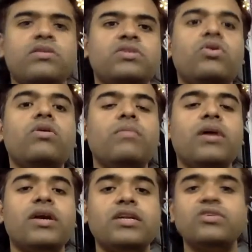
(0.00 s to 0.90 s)
Stock
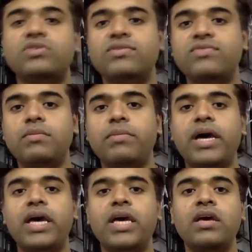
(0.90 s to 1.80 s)
market is driven
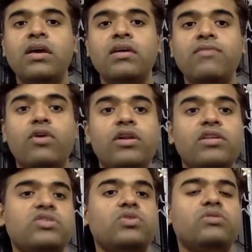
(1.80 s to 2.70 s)
by foreign
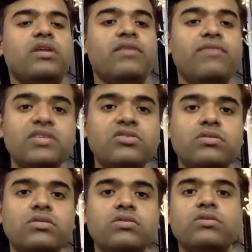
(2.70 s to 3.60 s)
institutional
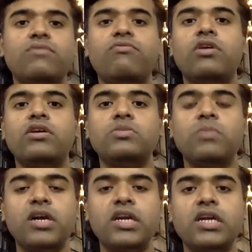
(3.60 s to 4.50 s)
investors, the forex
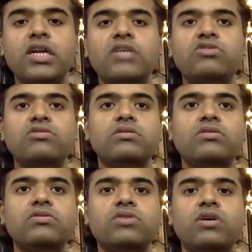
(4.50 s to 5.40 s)
market
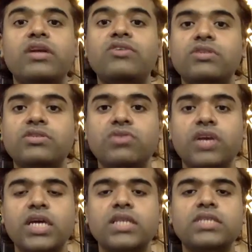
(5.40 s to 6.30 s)
conditions, the interest
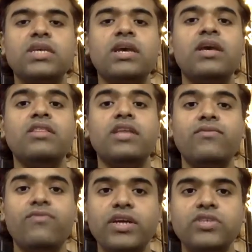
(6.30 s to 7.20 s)
rates, the
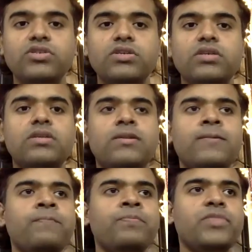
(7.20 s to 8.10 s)
inflation,
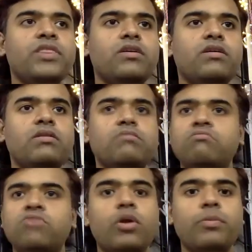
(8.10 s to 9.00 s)
the
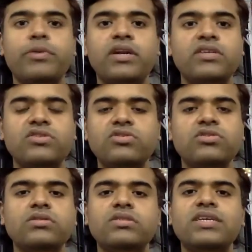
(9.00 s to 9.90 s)
corporate
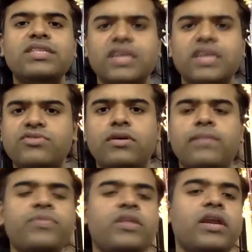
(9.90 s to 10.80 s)
decisions, etc.,
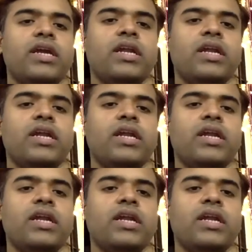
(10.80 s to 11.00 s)
right?